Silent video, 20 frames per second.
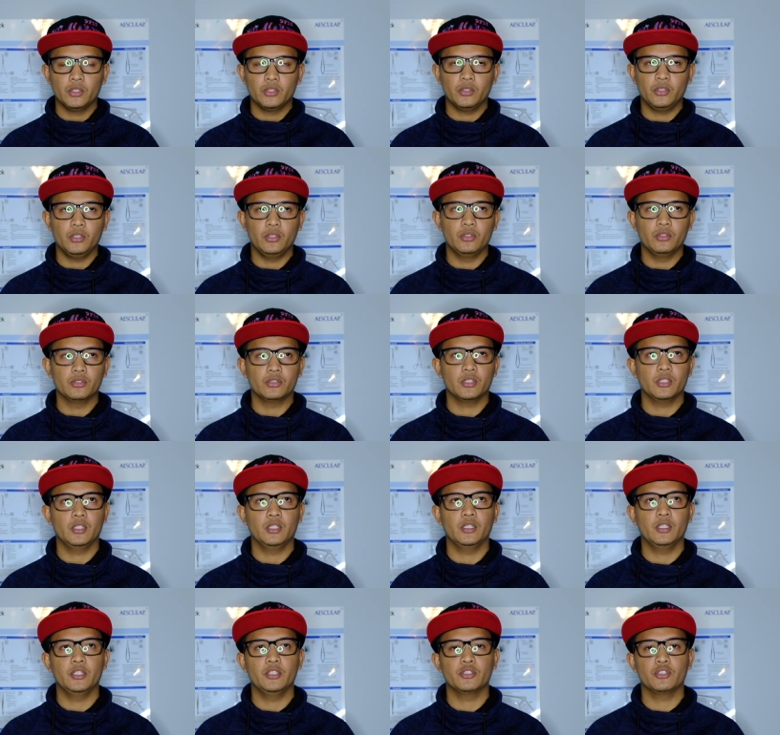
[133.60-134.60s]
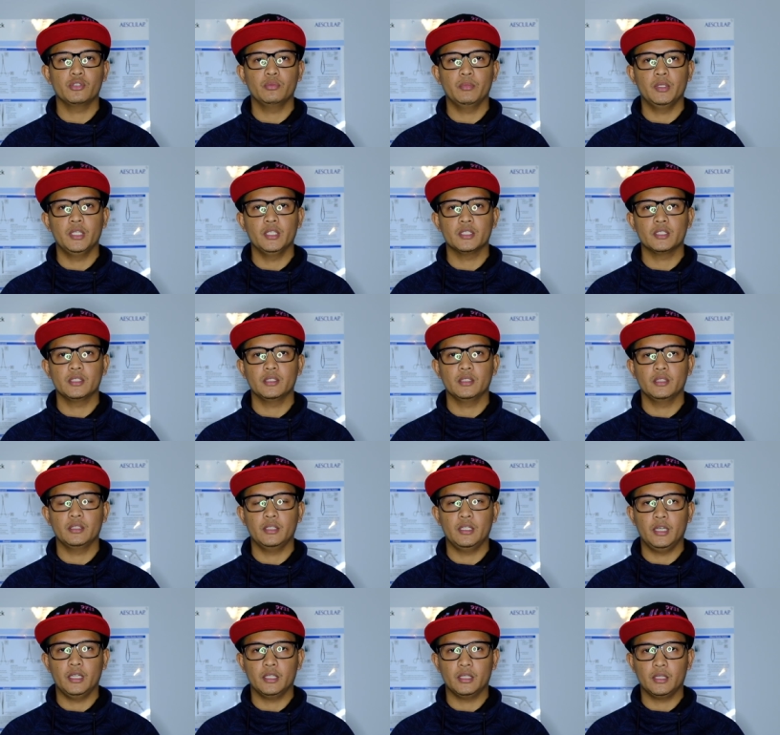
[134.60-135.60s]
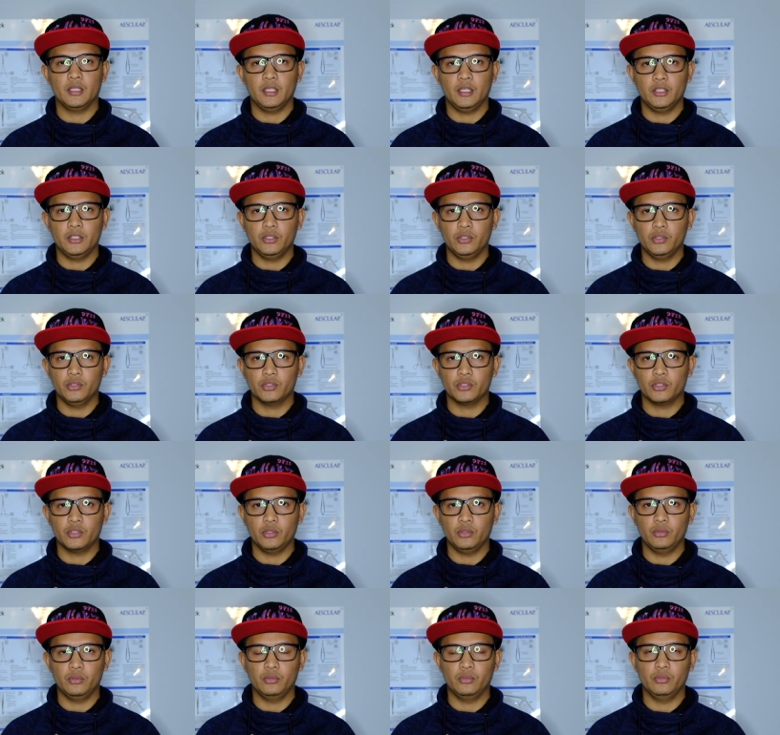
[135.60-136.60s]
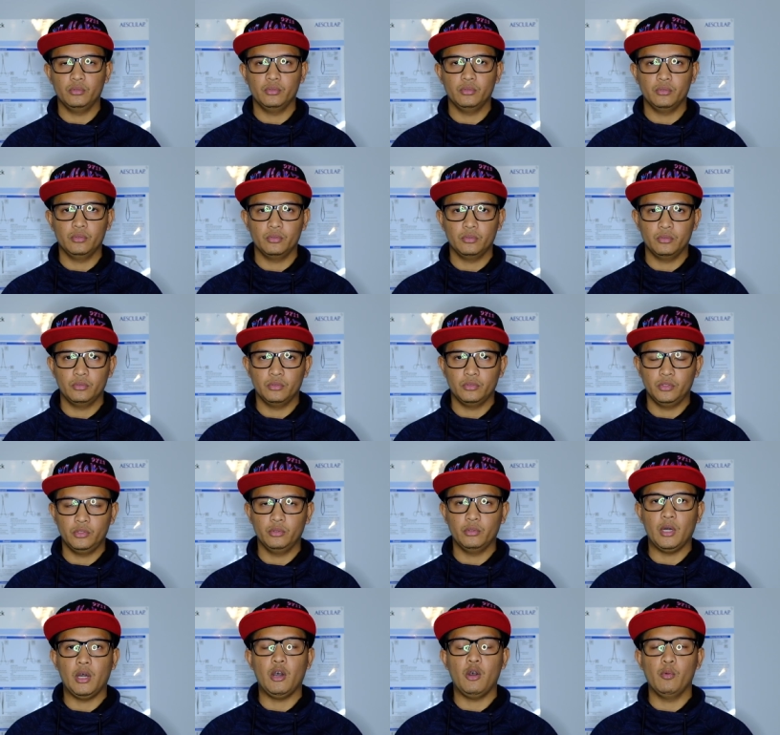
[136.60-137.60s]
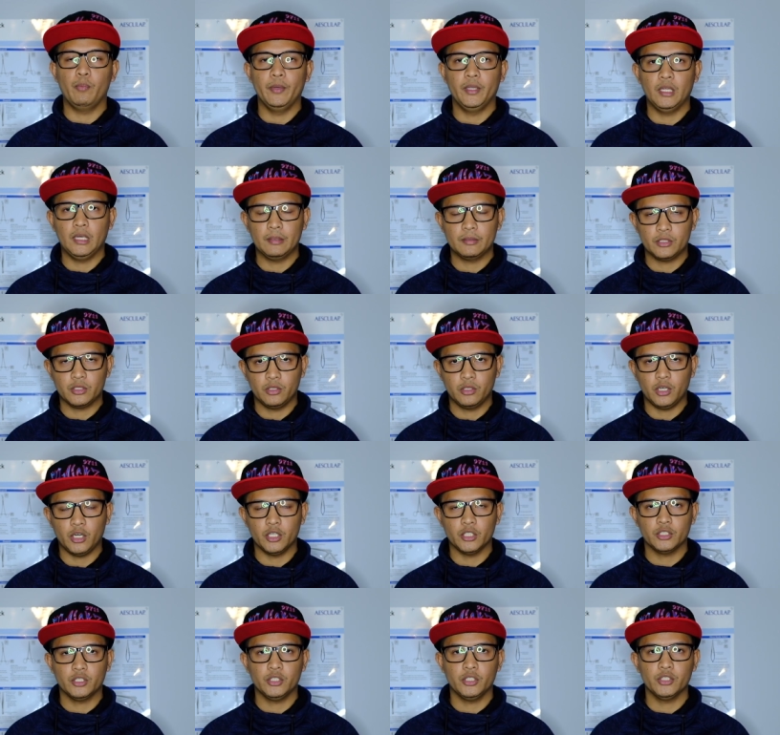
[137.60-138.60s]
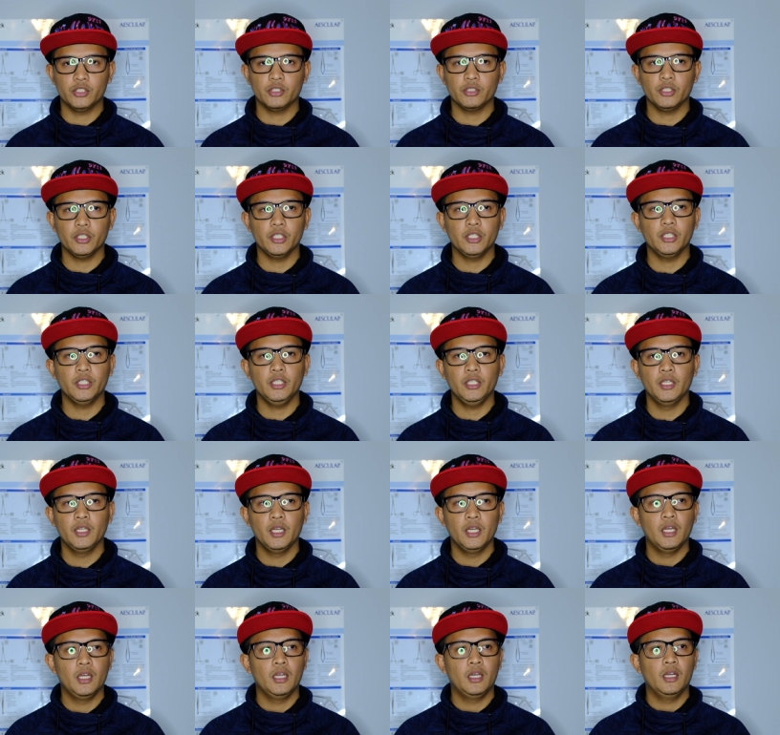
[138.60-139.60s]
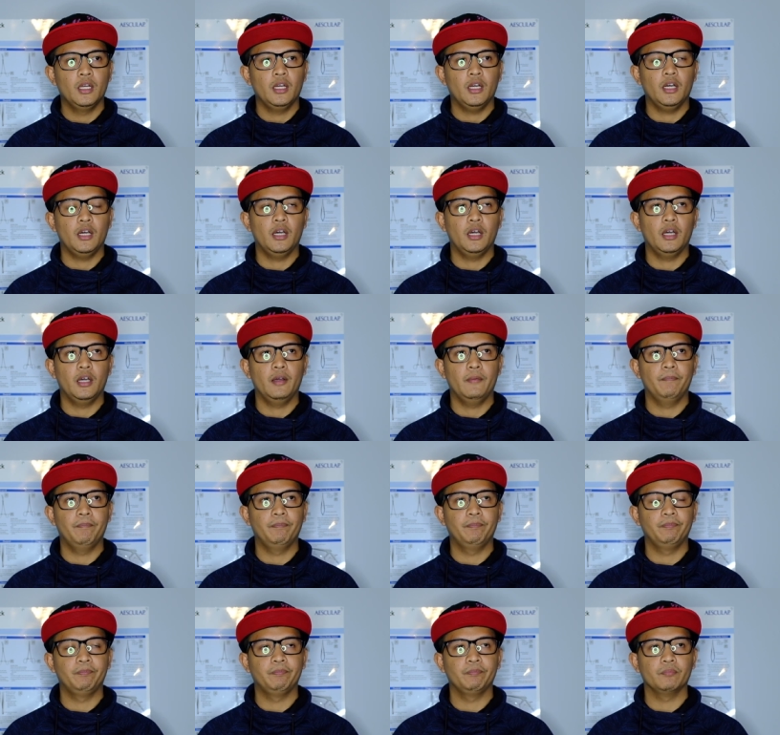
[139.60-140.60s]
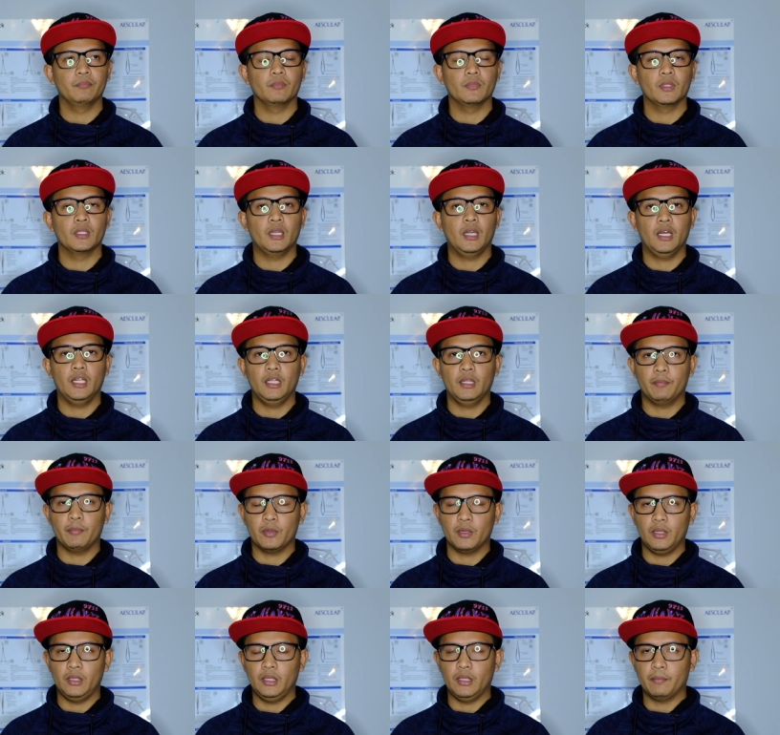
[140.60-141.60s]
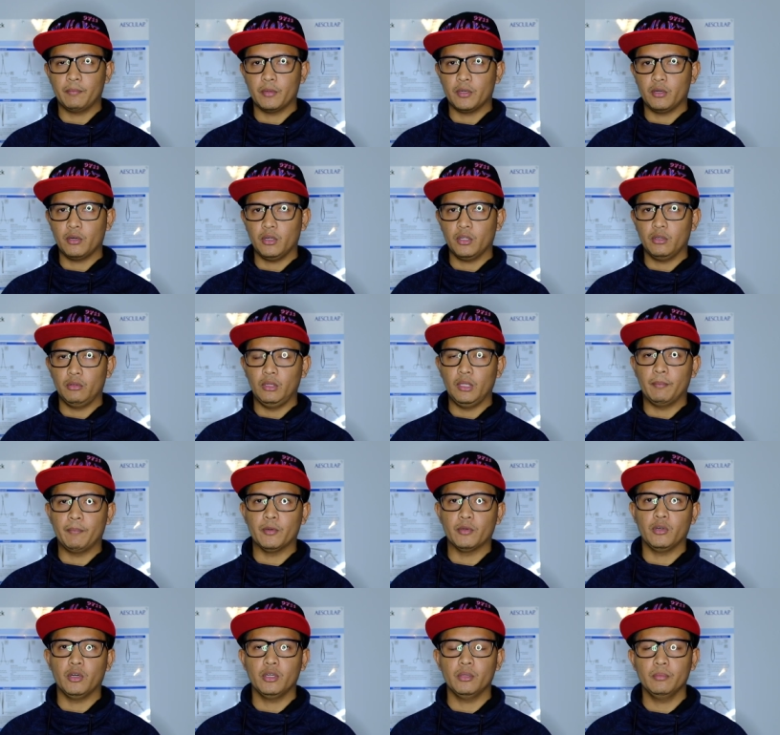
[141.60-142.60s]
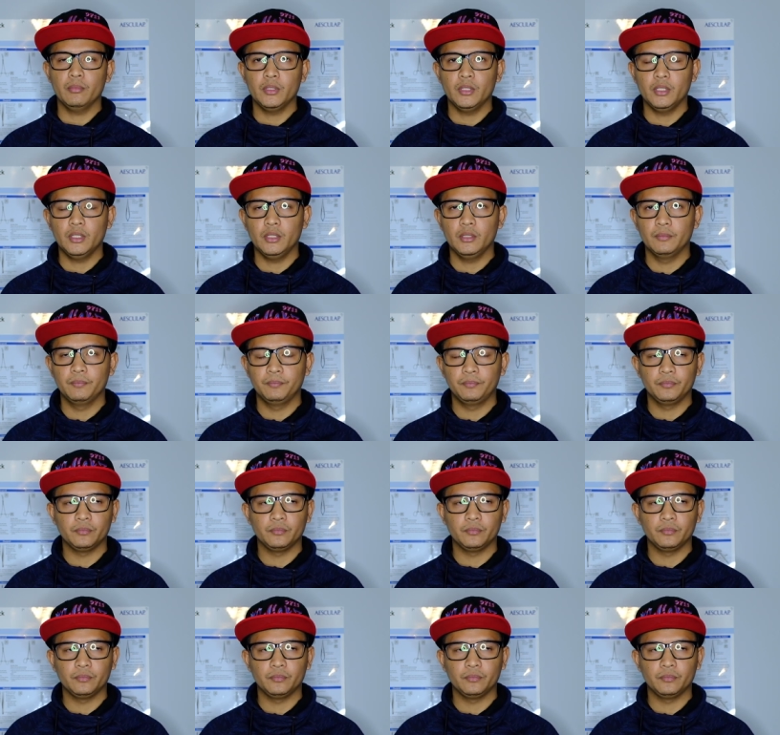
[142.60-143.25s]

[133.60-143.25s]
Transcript: those instruments that are used to do open heart surgery, a laparotomy,